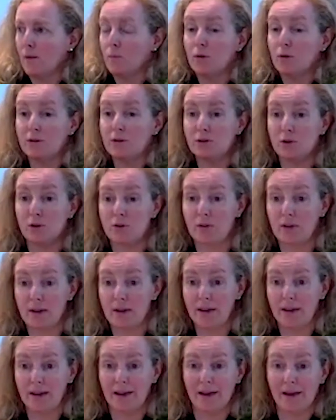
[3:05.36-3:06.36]

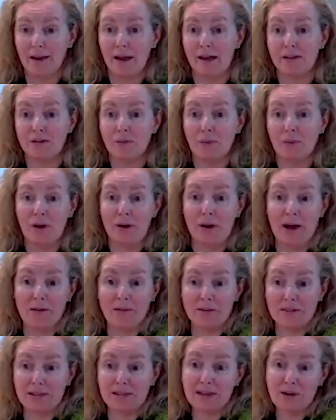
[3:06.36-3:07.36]
preserving. That's why you have
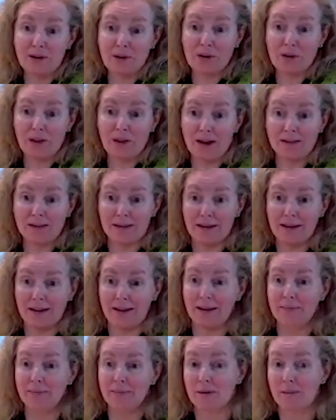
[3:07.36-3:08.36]
a cedar closet. It
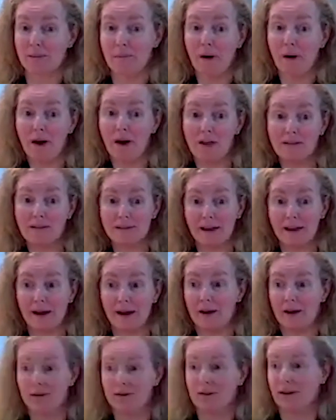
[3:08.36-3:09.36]
keeps the moths
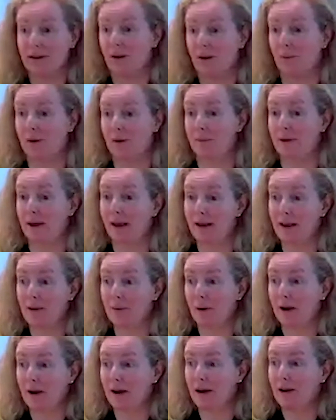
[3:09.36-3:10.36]
out. They don't want to be
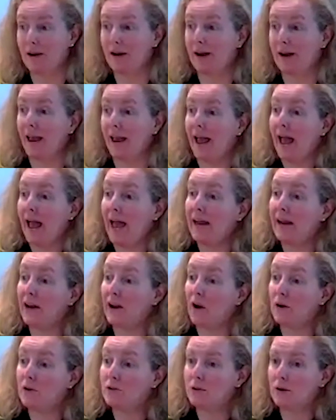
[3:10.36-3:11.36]
anywhere near it. And it
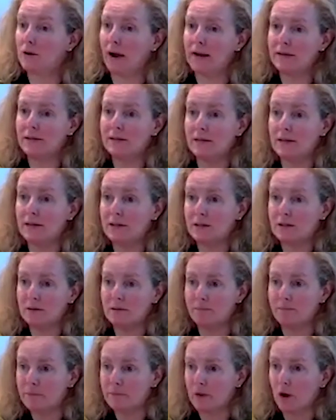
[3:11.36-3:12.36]
also has
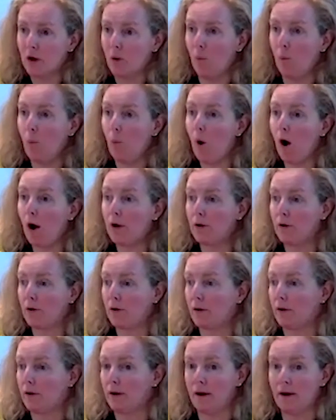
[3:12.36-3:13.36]
this
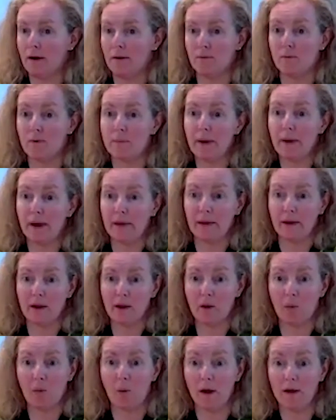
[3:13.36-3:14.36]
water uh, repelling
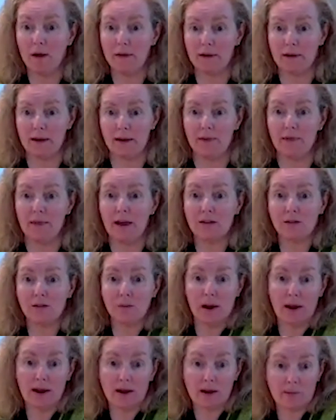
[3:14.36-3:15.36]
quality. And that's
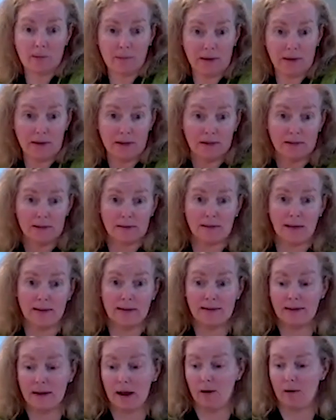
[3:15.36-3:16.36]
why it could be
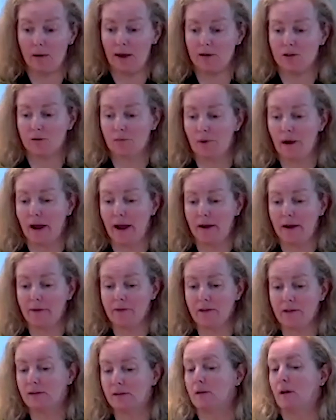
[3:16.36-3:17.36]
sent down as
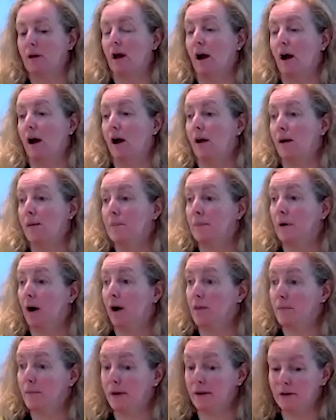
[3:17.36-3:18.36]
wraps um,
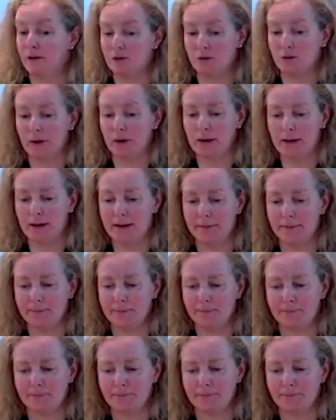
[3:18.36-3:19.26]
on the Mediterranean.